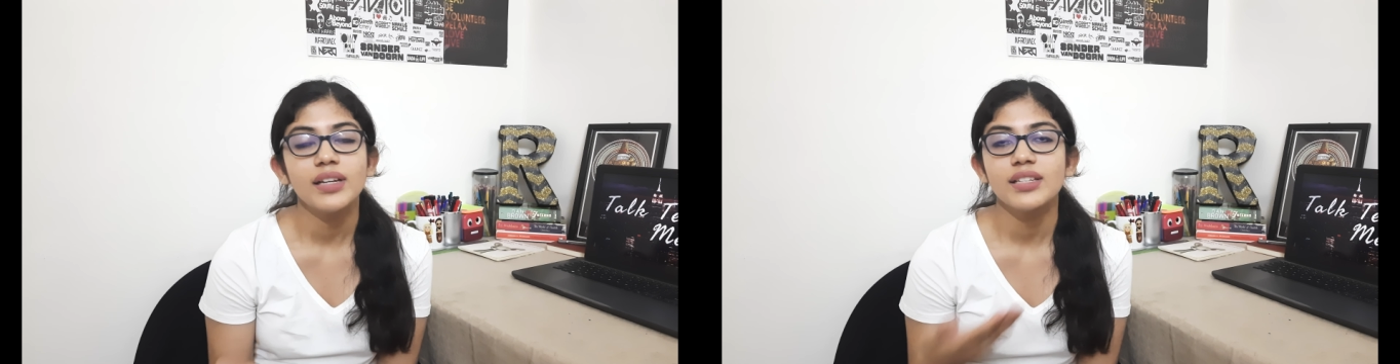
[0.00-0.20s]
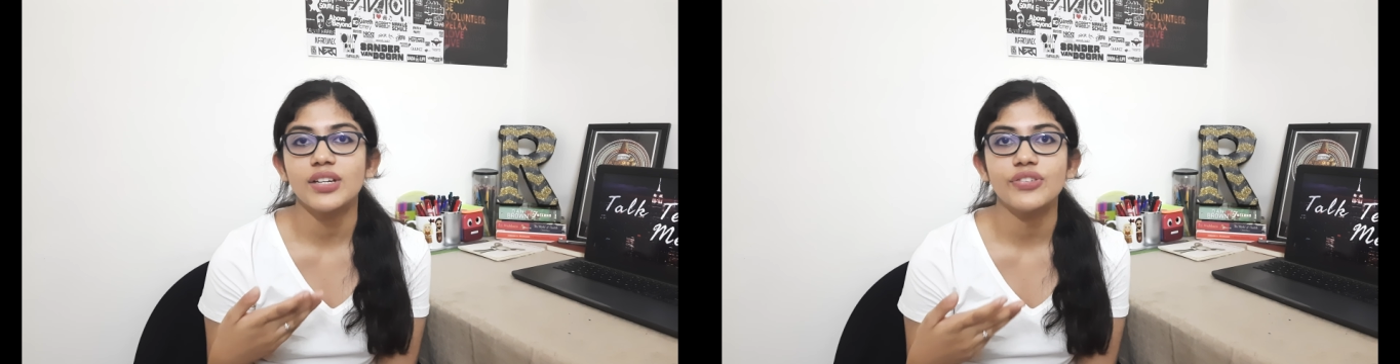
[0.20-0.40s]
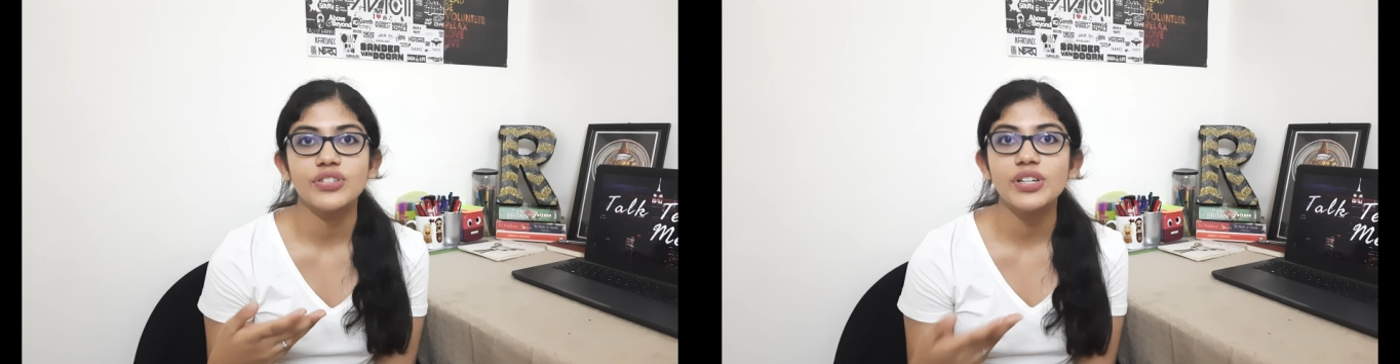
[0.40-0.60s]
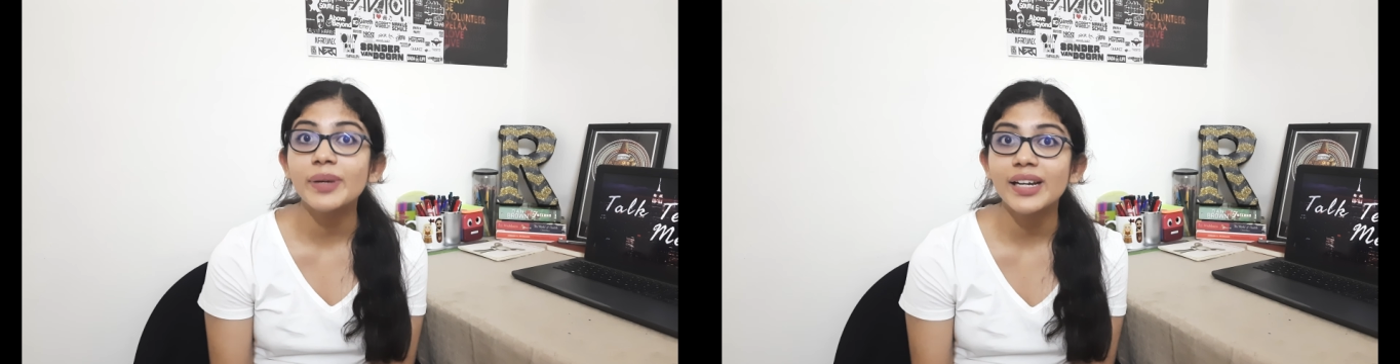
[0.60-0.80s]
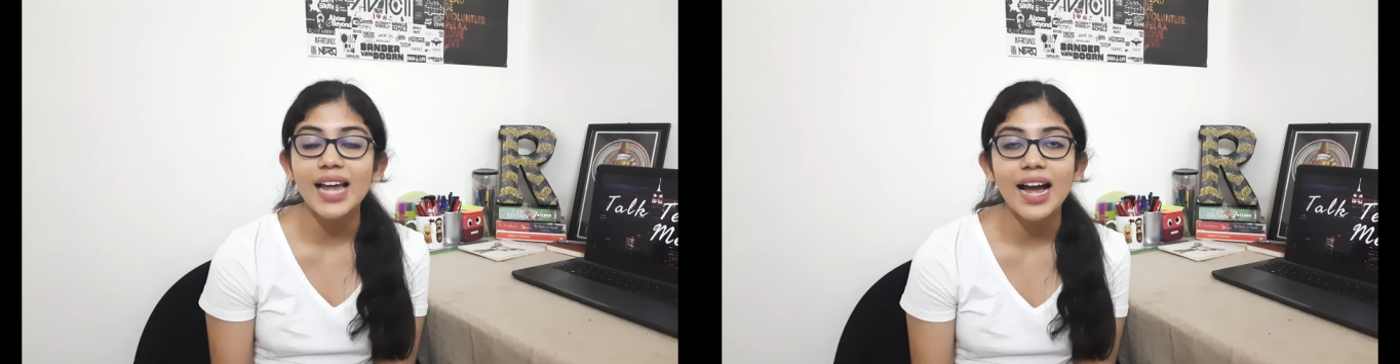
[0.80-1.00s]
such
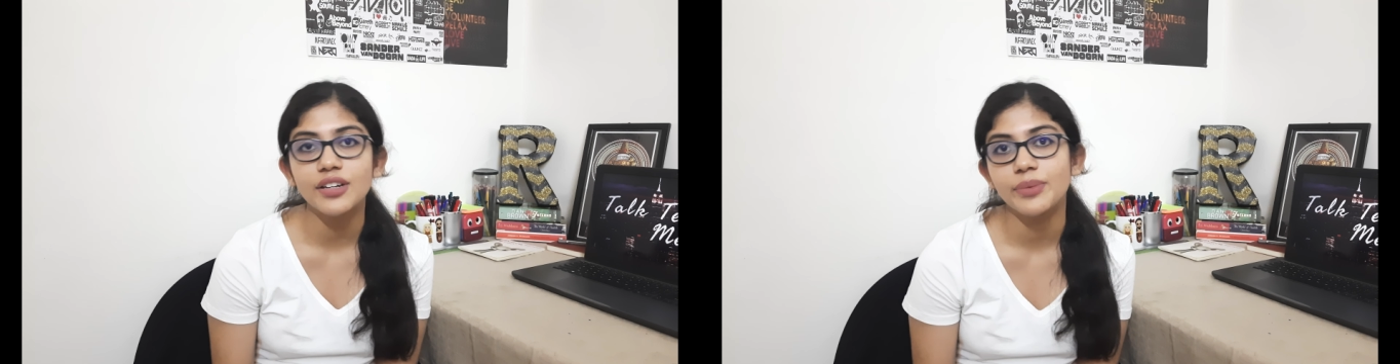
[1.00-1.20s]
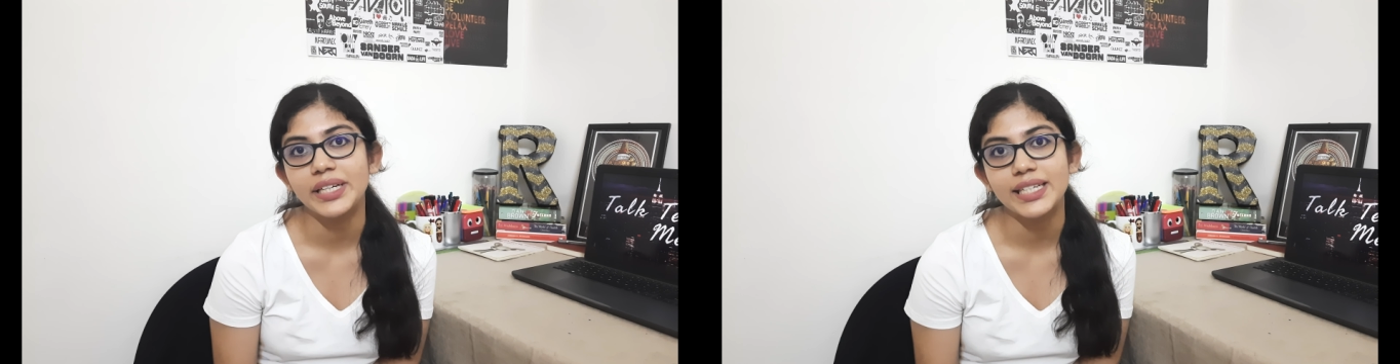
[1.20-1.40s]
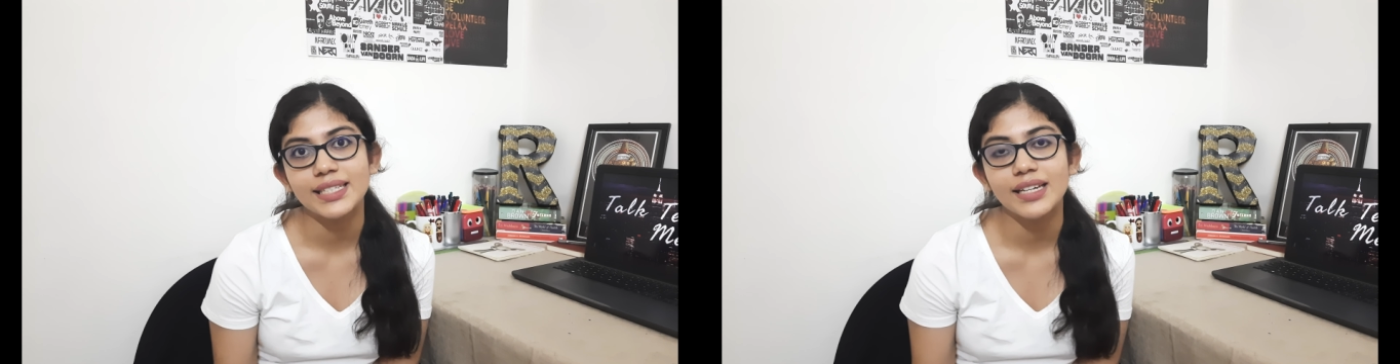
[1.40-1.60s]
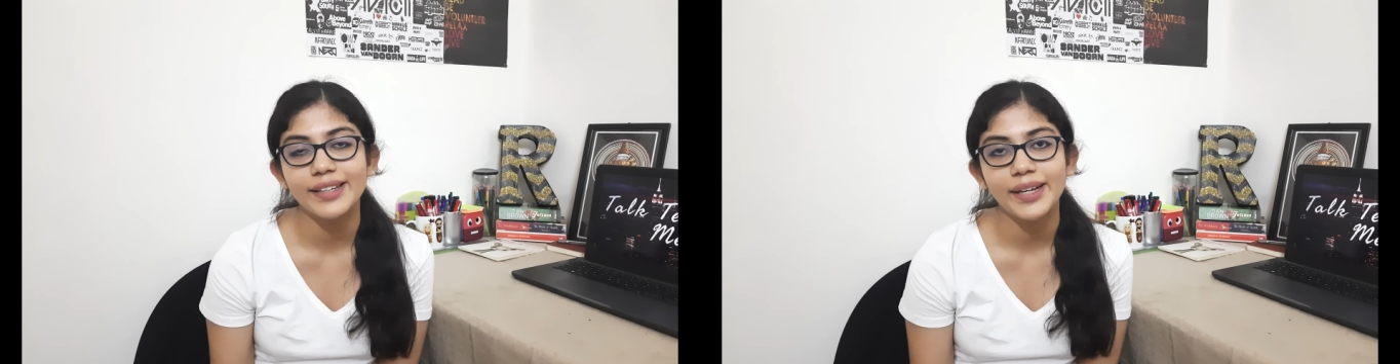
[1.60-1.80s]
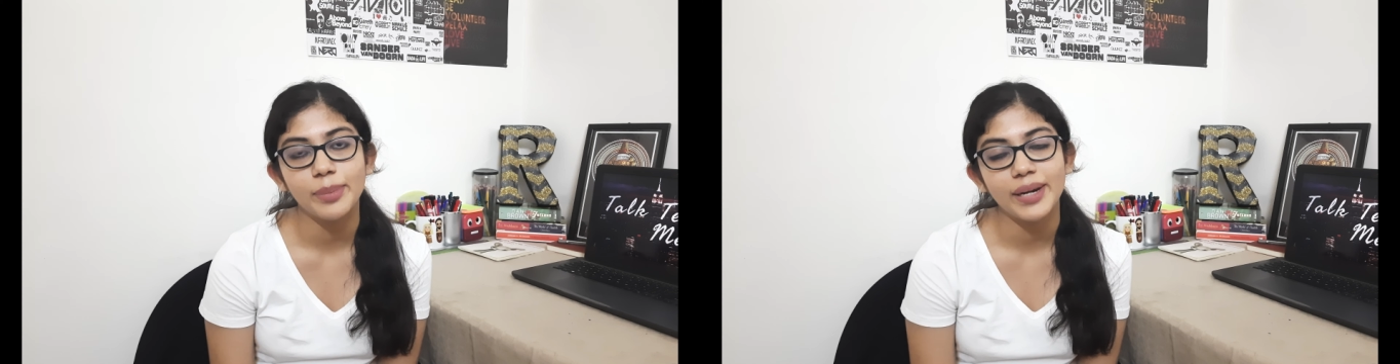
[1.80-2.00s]
criminal activities that
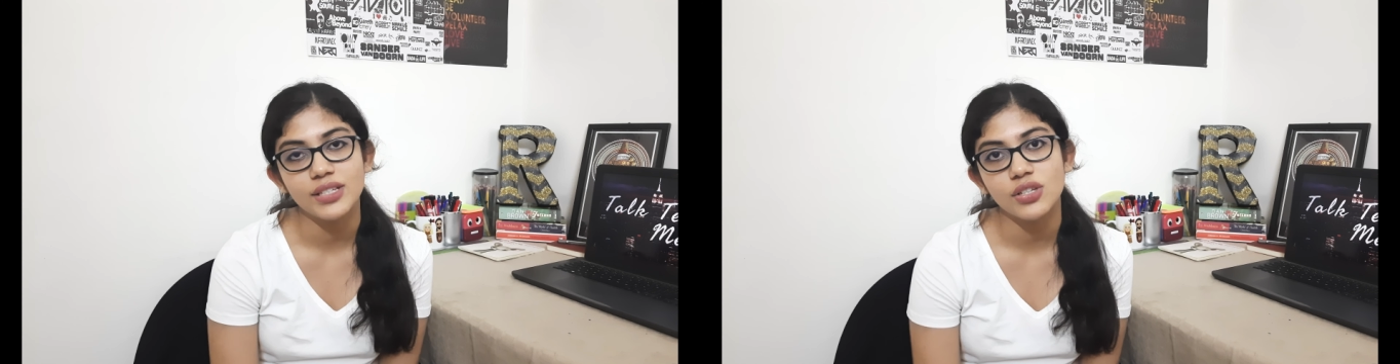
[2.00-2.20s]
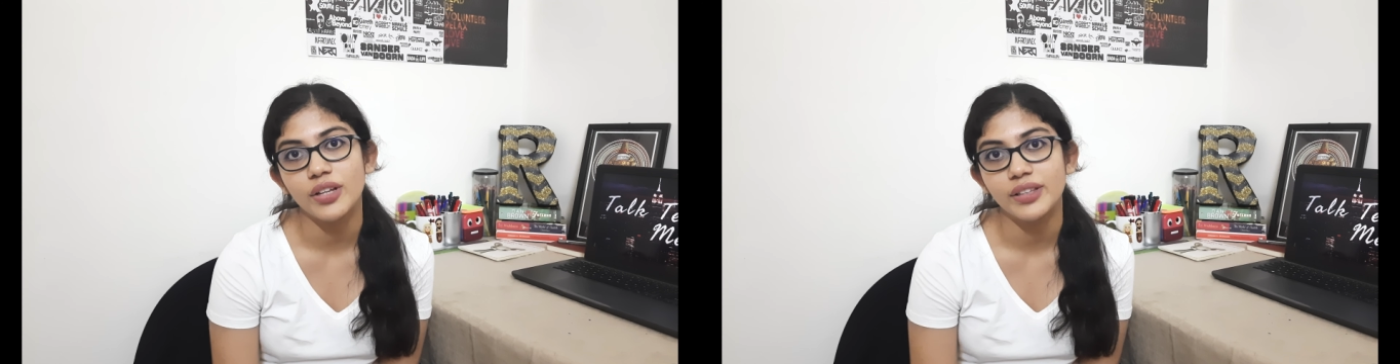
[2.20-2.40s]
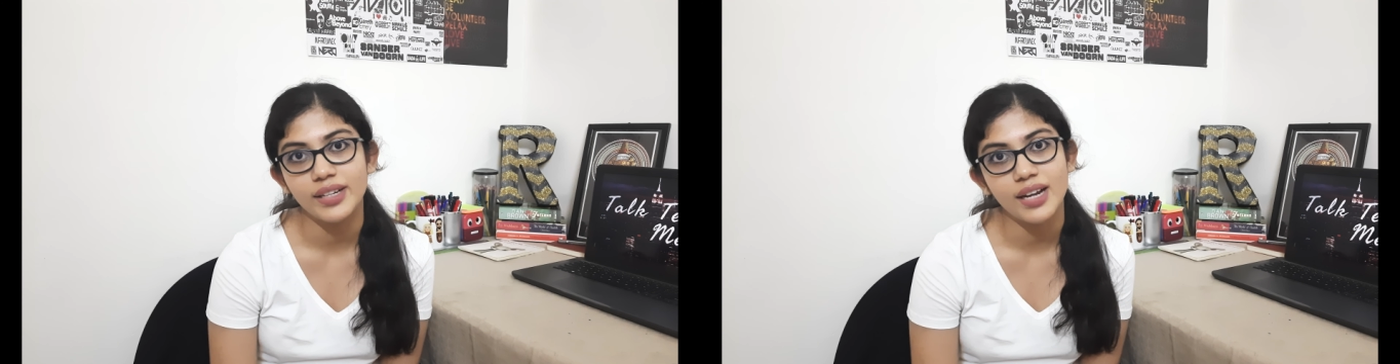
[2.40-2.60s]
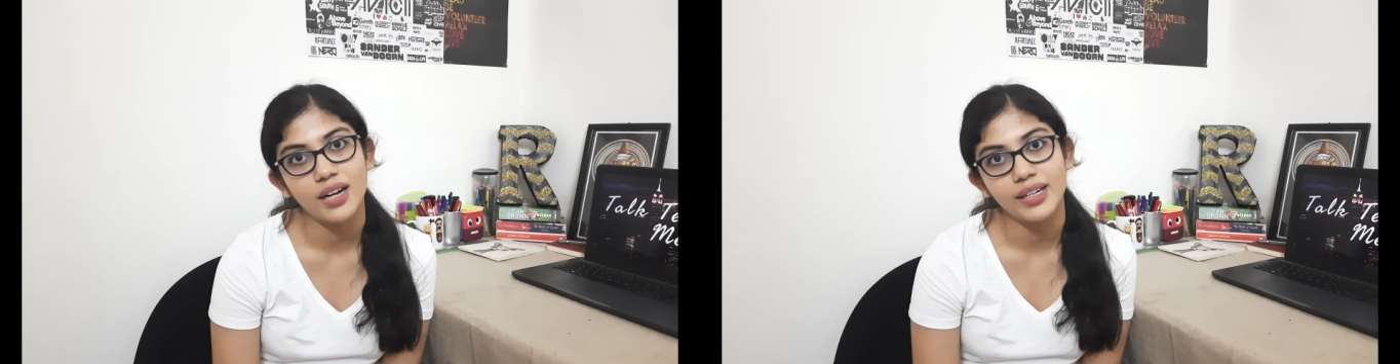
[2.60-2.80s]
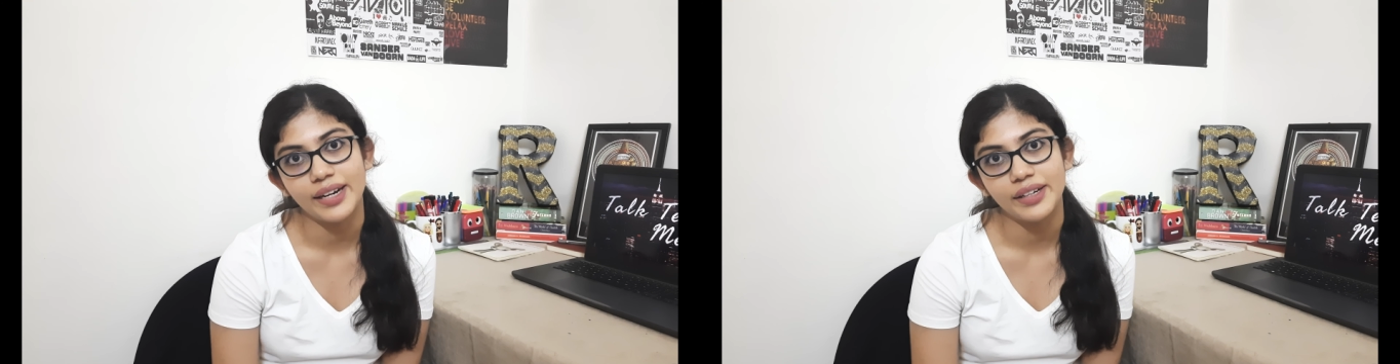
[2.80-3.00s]
take place on the
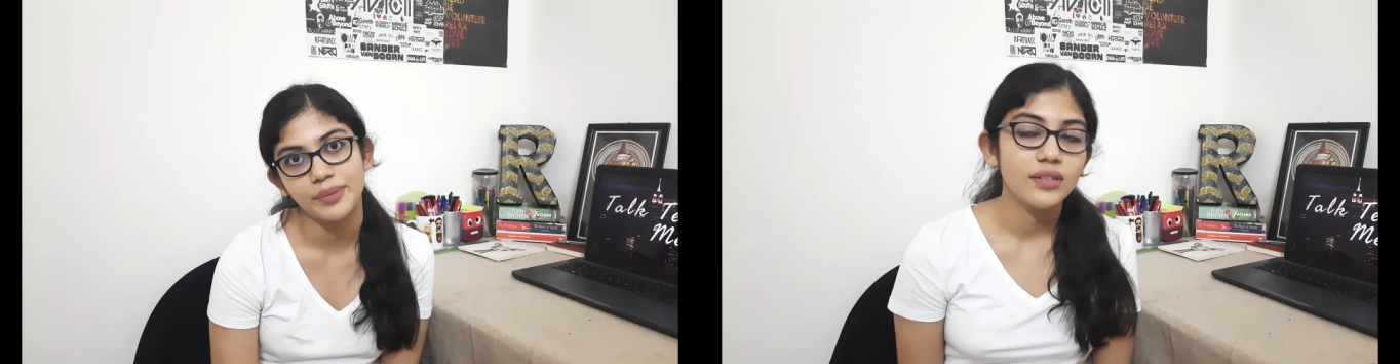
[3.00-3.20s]
darknet.